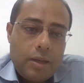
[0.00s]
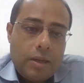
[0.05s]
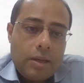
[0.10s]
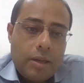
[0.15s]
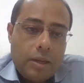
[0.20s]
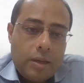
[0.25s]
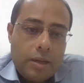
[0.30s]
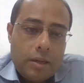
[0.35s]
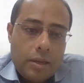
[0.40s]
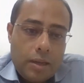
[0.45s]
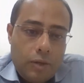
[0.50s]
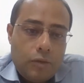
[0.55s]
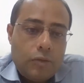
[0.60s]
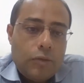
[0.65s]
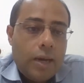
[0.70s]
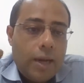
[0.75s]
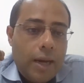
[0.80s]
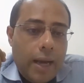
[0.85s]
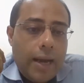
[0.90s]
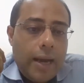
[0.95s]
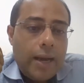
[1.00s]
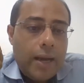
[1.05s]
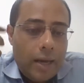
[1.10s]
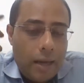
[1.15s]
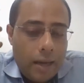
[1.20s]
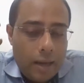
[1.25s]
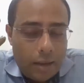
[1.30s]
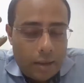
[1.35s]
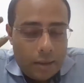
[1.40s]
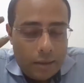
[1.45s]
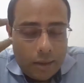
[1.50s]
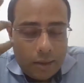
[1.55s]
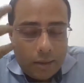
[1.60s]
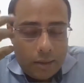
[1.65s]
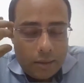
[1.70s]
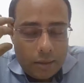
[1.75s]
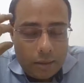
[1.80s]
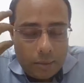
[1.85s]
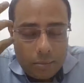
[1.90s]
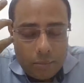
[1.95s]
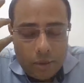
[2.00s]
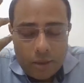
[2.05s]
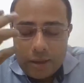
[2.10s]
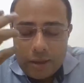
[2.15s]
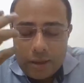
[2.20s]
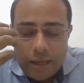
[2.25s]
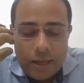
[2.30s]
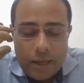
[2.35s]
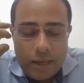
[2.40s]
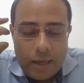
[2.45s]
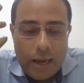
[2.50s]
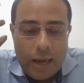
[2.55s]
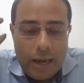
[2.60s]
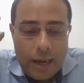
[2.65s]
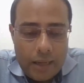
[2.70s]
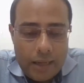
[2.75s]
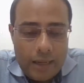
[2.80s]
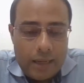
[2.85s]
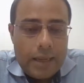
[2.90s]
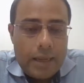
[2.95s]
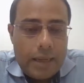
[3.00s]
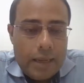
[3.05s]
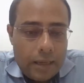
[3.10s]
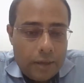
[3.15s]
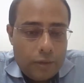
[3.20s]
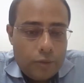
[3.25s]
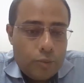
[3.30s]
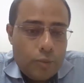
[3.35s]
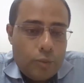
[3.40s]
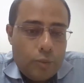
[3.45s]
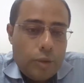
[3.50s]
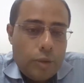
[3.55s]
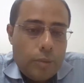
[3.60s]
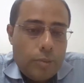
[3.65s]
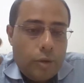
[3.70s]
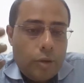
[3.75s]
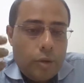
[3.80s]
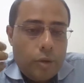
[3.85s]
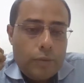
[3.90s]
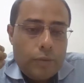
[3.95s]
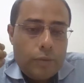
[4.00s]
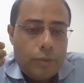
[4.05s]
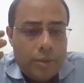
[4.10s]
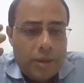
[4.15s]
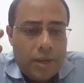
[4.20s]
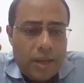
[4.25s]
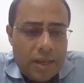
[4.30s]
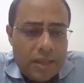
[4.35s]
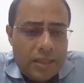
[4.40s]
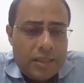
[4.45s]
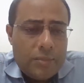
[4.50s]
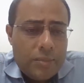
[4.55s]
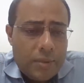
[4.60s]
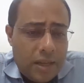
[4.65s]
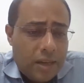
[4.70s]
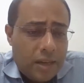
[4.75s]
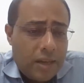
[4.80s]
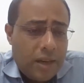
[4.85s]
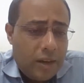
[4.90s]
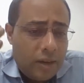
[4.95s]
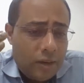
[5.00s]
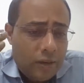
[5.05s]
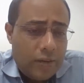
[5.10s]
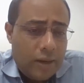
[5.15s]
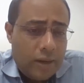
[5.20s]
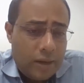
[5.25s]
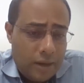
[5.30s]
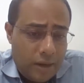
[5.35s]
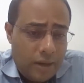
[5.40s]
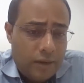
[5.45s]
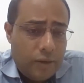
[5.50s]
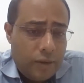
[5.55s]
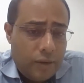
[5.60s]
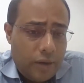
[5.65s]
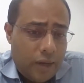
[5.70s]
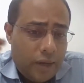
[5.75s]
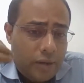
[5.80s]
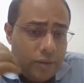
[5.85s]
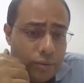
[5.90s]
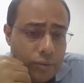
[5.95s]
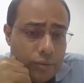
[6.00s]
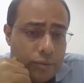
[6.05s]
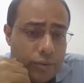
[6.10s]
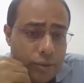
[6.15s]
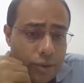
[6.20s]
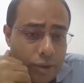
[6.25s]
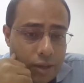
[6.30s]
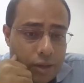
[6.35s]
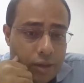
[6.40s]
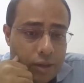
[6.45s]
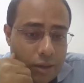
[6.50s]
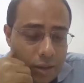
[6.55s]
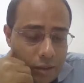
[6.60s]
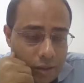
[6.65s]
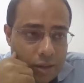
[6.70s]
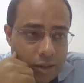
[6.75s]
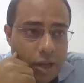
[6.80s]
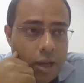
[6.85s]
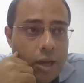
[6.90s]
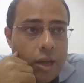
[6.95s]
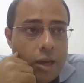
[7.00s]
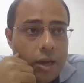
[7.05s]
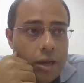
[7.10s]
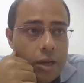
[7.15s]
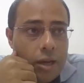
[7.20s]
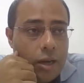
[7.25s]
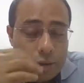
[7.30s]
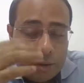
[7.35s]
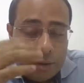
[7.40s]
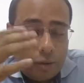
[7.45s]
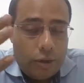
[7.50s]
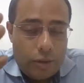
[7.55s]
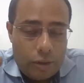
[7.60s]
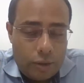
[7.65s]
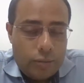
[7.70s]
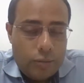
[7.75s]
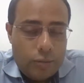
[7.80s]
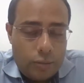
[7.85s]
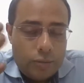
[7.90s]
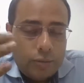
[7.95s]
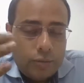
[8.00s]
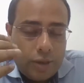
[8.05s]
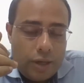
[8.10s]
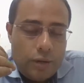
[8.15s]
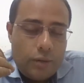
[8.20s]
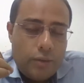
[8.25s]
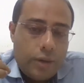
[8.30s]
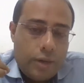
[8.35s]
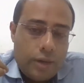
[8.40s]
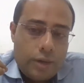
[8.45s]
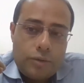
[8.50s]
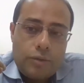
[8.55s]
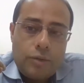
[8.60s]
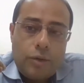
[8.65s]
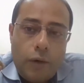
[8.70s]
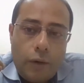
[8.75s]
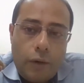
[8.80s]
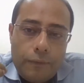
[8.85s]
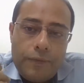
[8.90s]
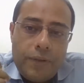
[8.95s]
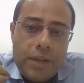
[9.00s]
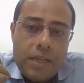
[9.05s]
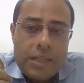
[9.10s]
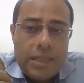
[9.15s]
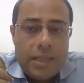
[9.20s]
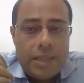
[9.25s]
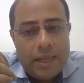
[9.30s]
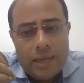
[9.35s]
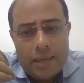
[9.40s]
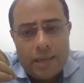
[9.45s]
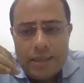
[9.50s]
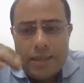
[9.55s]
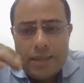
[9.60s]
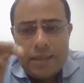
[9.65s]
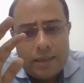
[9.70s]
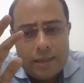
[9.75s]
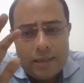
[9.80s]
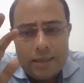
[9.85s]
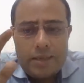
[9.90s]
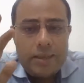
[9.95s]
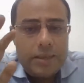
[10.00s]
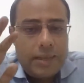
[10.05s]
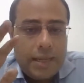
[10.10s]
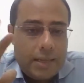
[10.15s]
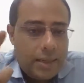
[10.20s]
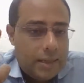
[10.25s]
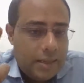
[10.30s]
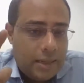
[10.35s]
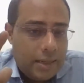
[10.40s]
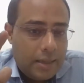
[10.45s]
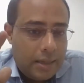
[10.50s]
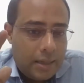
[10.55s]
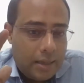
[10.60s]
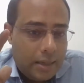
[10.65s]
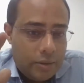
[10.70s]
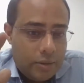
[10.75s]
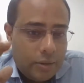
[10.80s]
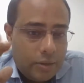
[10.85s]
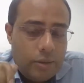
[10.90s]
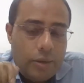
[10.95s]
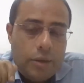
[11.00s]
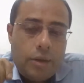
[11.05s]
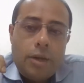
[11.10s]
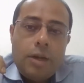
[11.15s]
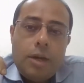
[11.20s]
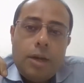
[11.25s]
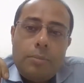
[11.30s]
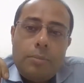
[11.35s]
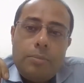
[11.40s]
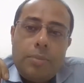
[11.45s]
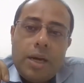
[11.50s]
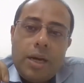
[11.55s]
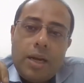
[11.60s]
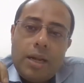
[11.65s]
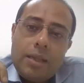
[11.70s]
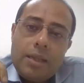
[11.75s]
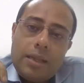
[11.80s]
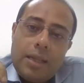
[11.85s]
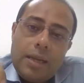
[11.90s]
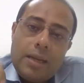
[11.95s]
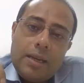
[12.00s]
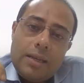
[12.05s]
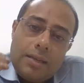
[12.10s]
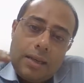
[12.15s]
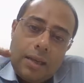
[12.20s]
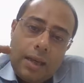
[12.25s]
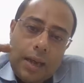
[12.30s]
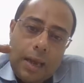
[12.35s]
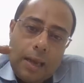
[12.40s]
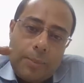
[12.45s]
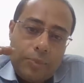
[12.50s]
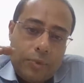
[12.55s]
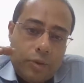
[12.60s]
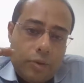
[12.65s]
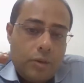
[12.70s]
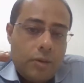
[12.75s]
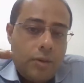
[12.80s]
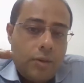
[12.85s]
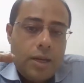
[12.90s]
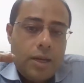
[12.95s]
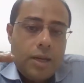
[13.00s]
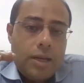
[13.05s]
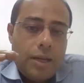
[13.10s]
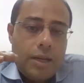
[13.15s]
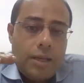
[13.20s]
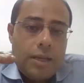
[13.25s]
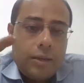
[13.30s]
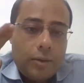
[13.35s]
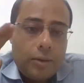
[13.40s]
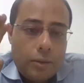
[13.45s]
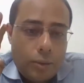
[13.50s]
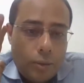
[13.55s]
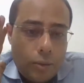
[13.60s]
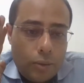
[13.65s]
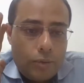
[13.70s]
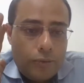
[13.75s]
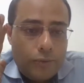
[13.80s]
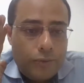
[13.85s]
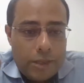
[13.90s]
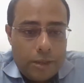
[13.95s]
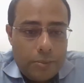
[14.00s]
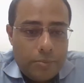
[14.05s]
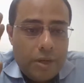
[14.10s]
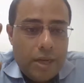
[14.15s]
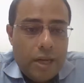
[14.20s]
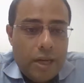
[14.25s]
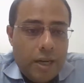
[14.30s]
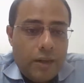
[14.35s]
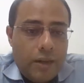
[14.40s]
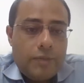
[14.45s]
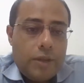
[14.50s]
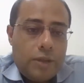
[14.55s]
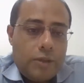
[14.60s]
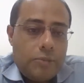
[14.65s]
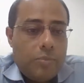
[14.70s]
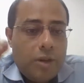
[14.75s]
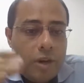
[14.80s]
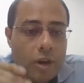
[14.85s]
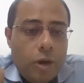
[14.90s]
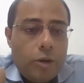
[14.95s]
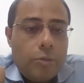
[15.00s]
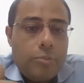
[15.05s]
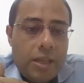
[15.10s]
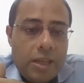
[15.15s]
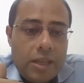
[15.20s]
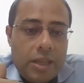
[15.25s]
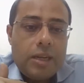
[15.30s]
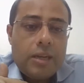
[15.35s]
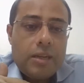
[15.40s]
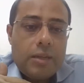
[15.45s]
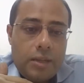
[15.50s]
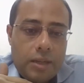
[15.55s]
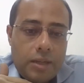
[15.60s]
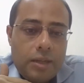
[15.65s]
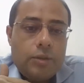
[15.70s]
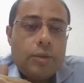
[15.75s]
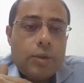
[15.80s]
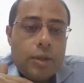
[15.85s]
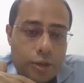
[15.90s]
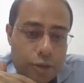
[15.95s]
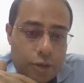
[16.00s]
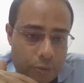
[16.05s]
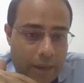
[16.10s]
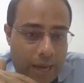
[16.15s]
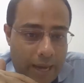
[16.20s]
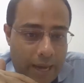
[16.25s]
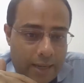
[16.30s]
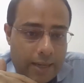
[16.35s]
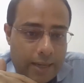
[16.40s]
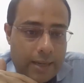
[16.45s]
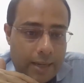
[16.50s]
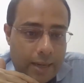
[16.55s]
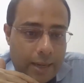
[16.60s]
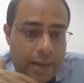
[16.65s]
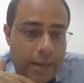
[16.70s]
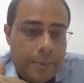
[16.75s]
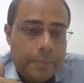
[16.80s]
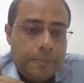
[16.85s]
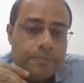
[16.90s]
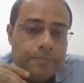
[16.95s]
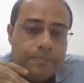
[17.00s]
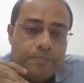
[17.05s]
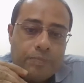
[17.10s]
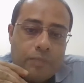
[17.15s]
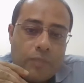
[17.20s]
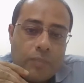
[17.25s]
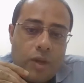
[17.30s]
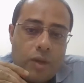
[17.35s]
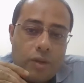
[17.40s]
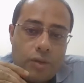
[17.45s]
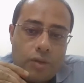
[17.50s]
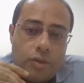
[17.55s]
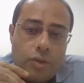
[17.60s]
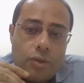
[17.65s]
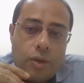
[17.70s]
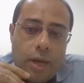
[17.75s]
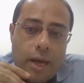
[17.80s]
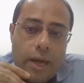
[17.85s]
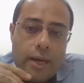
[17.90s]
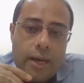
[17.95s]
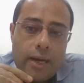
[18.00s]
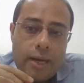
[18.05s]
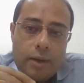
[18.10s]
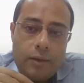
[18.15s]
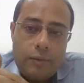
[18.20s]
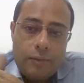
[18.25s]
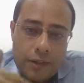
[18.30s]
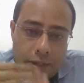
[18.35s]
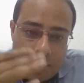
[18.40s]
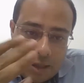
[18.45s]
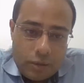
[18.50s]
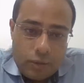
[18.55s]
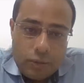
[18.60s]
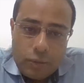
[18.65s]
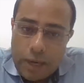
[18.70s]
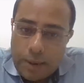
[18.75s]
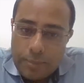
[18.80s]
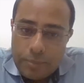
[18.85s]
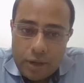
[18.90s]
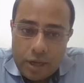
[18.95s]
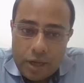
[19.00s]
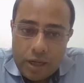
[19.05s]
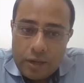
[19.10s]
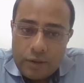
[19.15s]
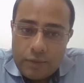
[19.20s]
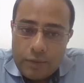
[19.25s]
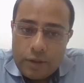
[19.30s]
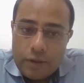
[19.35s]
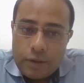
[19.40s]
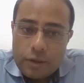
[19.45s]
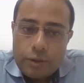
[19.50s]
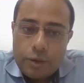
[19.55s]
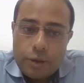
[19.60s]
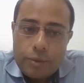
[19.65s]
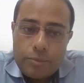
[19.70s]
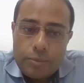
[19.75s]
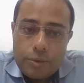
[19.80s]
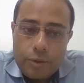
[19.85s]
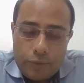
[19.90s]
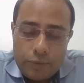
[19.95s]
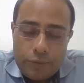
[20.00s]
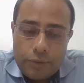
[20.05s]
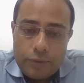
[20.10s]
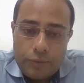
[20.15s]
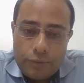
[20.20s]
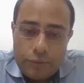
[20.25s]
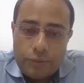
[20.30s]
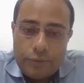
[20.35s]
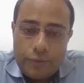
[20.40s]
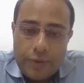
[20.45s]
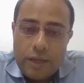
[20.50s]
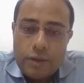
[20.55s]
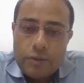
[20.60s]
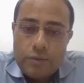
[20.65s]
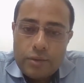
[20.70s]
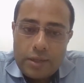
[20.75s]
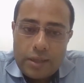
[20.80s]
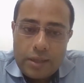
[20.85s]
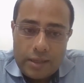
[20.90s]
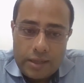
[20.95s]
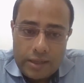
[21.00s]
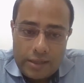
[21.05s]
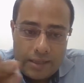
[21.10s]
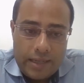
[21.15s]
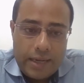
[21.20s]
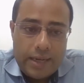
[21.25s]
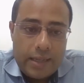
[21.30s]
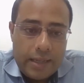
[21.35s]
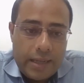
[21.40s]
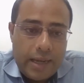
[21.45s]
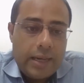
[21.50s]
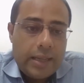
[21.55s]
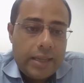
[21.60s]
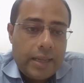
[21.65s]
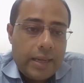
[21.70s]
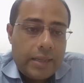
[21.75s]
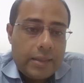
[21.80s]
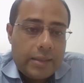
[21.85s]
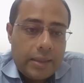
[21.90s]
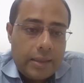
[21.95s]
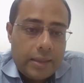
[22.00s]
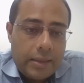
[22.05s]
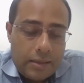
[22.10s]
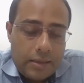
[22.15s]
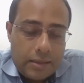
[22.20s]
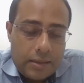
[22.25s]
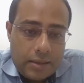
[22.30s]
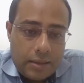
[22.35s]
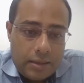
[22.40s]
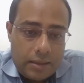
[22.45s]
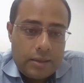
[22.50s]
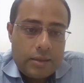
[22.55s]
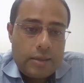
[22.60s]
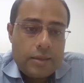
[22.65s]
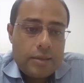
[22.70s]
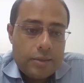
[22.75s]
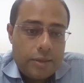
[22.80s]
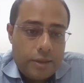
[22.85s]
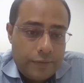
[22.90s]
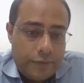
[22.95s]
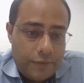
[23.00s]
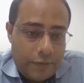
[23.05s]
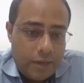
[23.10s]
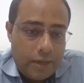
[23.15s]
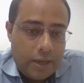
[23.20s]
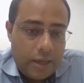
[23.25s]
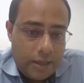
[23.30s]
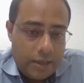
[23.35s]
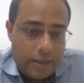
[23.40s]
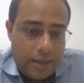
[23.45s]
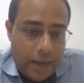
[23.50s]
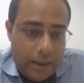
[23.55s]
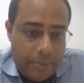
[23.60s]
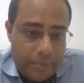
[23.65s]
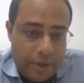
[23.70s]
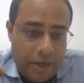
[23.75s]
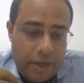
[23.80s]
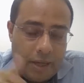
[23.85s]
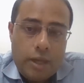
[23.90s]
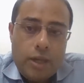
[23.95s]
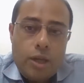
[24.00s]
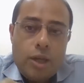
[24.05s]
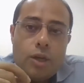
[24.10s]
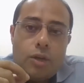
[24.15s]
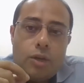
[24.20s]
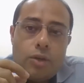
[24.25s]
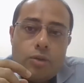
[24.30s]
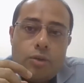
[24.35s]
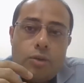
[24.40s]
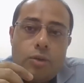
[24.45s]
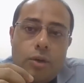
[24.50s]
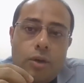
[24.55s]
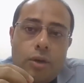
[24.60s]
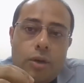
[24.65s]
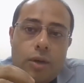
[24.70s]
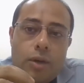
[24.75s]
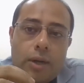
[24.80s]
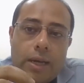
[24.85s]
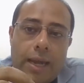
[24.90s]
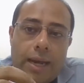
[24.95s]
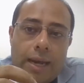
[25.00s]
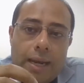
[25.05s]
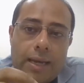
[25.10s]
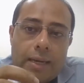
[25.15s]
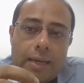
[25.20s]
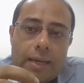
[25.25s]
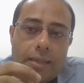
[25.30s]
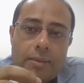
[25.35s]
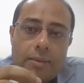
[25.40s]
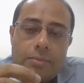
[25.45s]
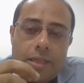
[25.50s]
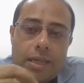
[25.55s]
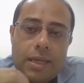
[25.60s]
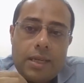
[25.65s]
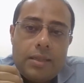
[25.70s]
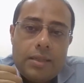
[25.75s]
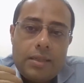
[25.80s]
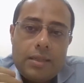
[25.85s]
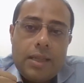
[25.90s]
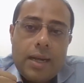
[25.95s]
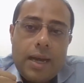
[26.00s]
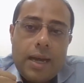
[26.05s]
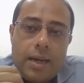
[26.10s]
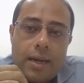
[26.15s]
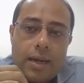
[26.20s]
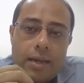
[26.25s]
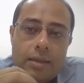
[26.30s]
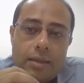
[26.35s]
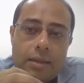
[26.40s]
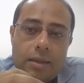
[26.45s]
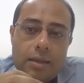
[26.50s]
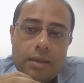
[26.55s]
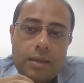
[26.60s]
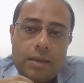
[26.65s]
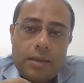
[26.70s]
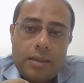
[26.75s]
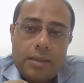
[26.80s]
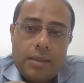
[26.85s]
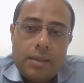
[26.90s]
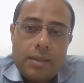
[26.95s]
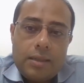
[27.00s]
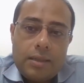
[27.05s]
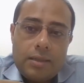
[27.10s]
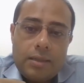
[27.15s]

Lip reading: in Q1, and the number that I recollect you spoke about would be like similar kind of run rate for next 2 to 3 years. Sorry, 2 to 3 quarters. So obviously there is an attrition challenge that I understood, but there is absolutely a clear growth visibility which may not be there 3 quarters back, right? So, and which is corroborated with the thought when you said that there is a structural shift that is happening. So, can I get some sense that the, let's say